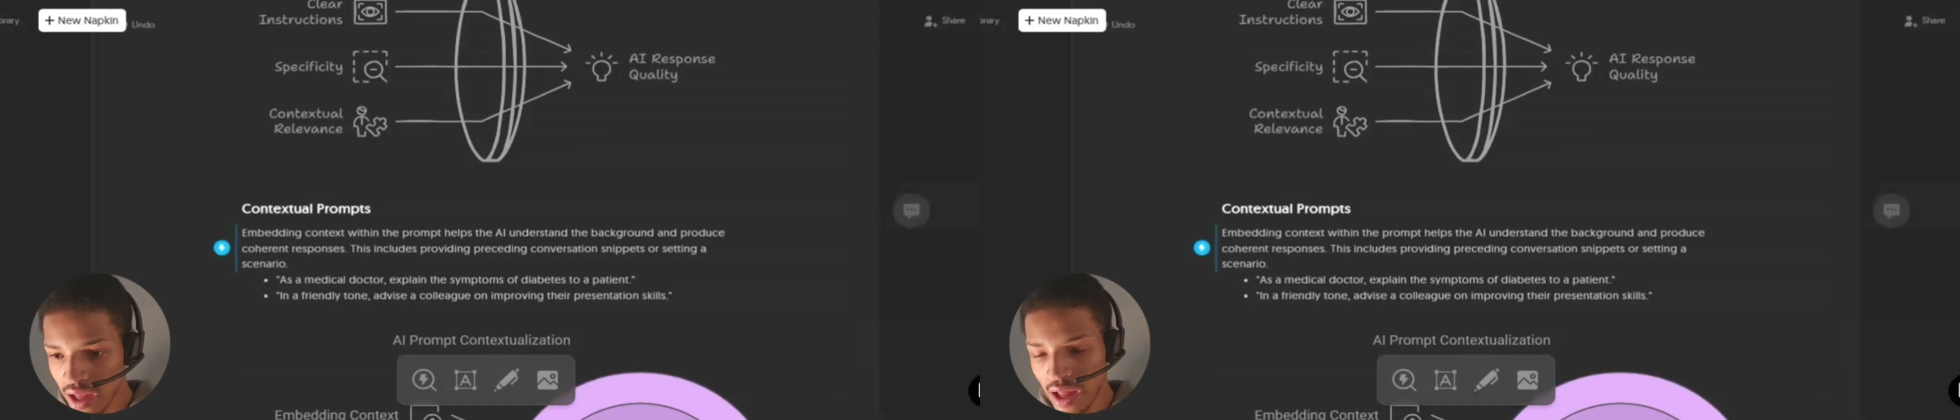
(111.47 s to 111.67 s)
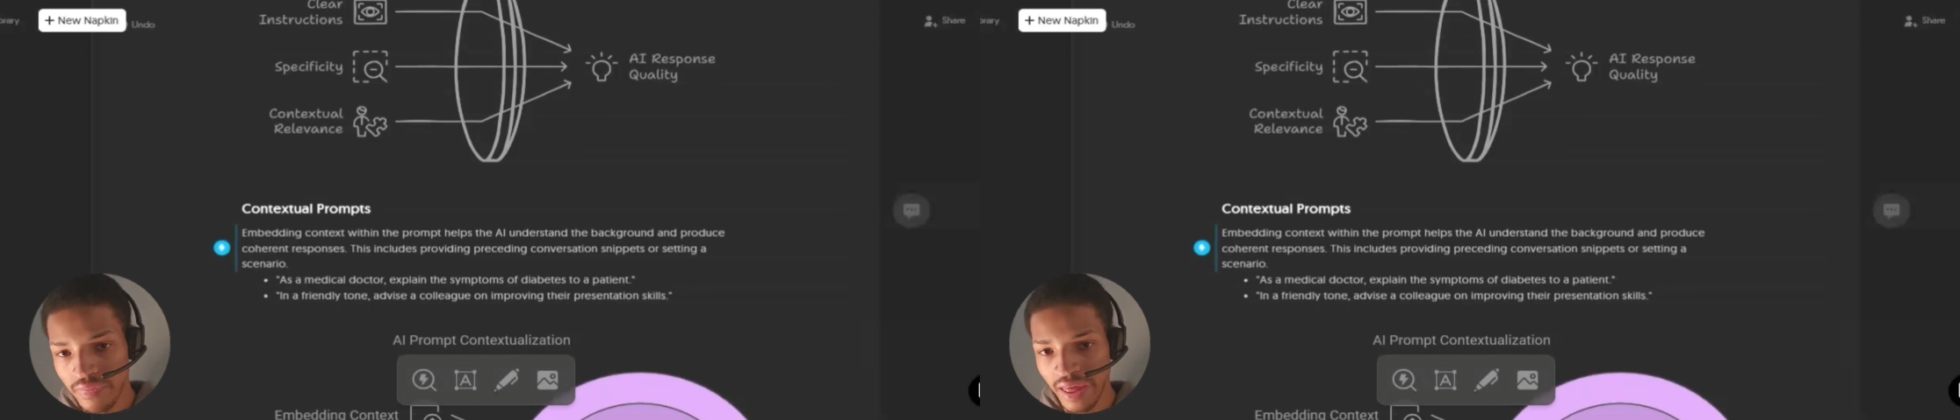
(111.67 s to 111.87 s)

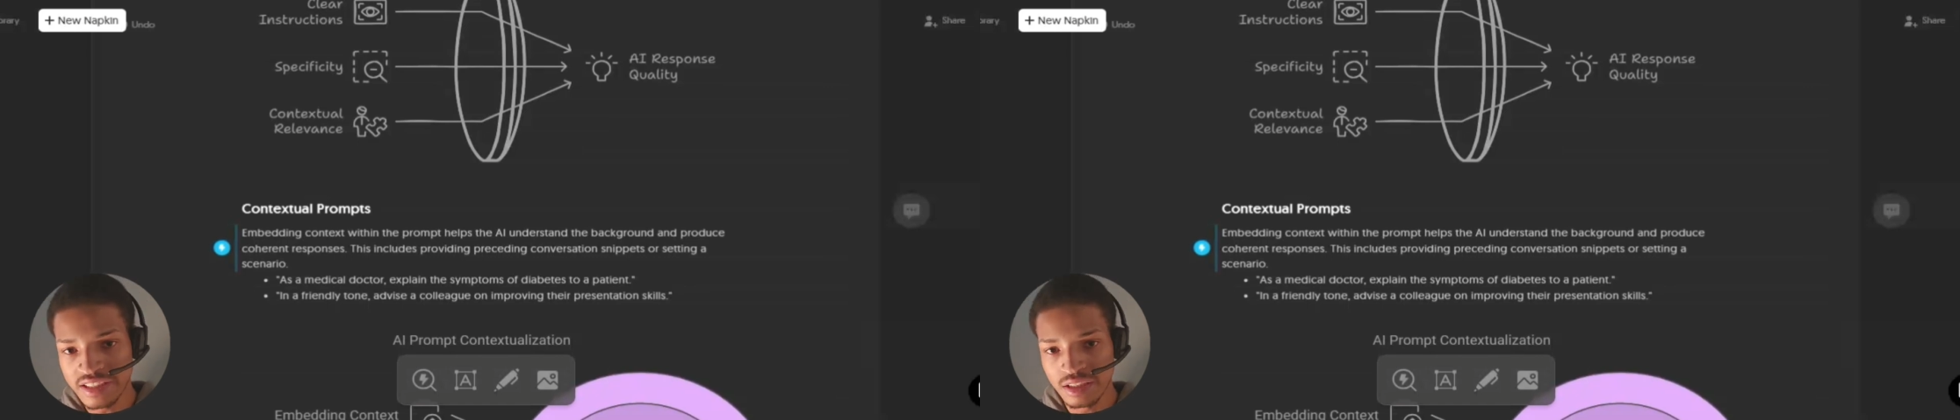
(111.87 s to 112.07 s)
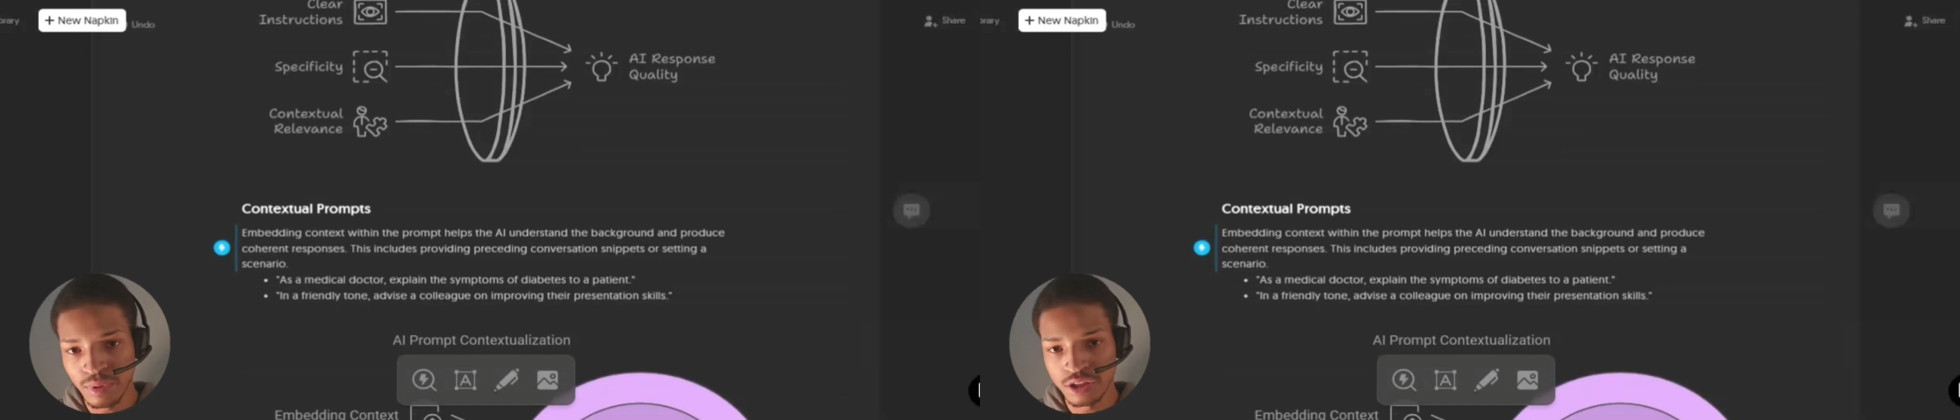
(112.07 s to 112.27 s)
And that's
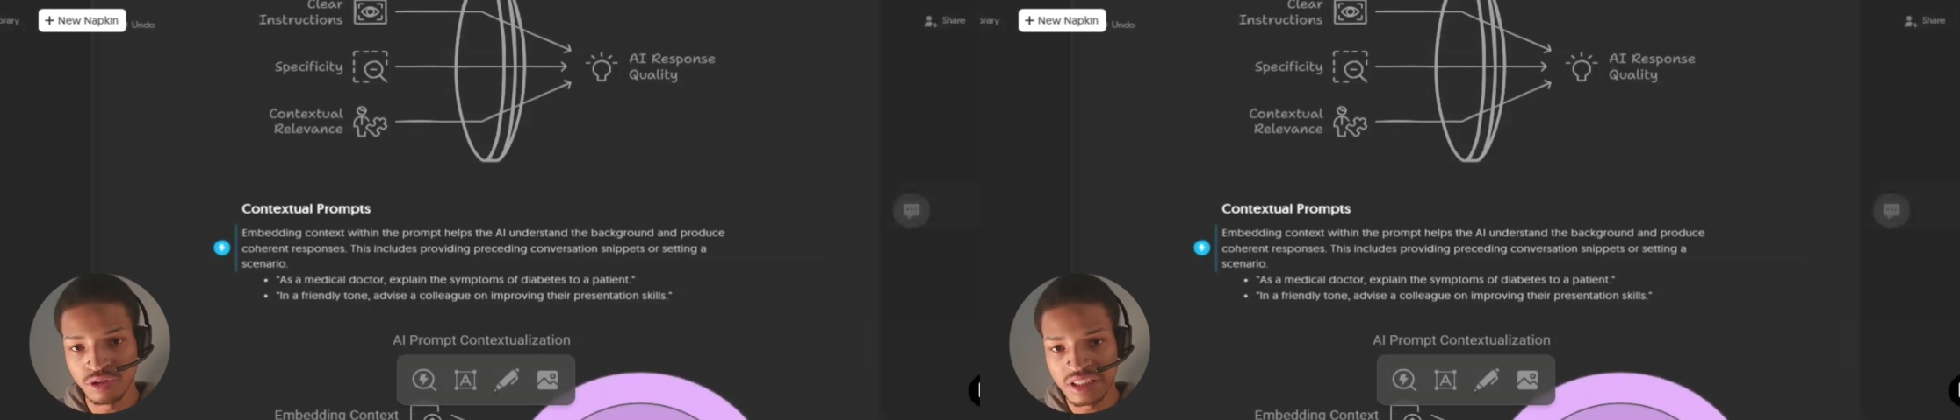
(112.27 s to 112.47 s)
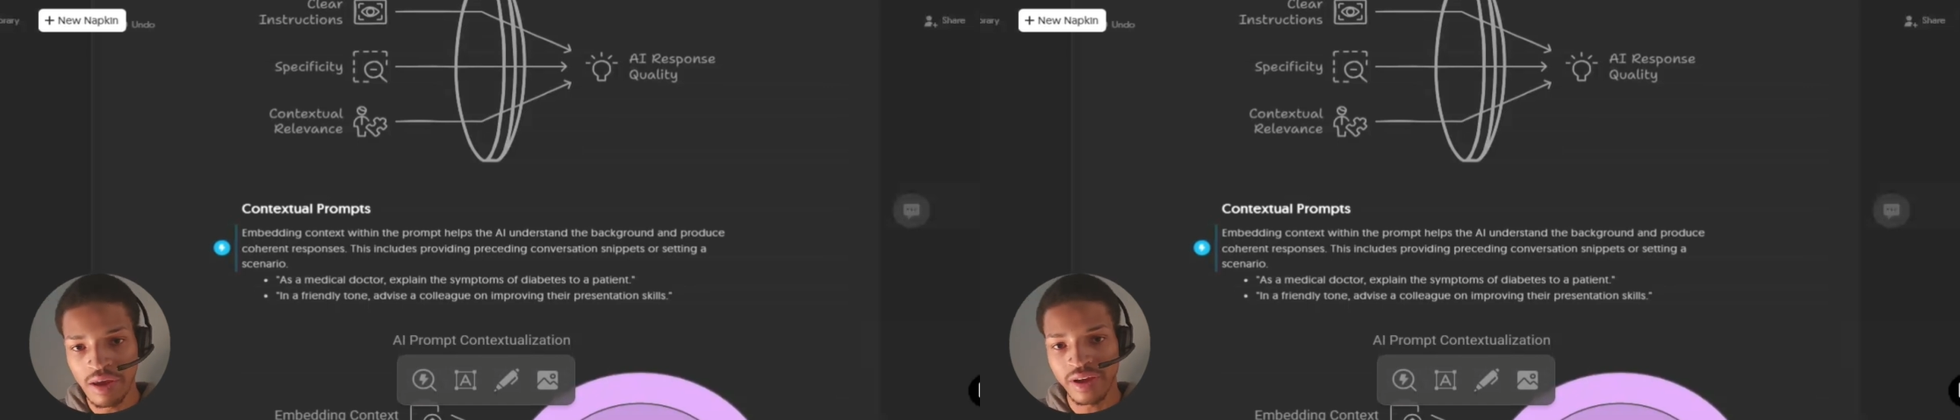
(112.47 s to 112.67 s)
just because you
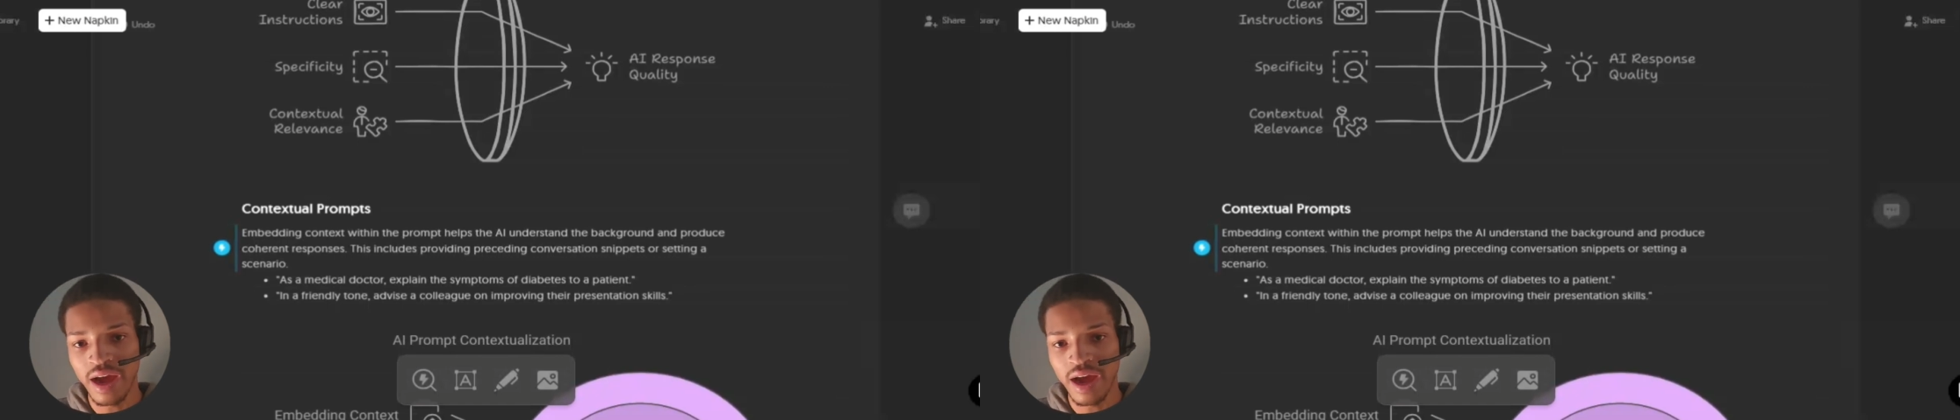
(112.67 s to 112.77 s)
just gave it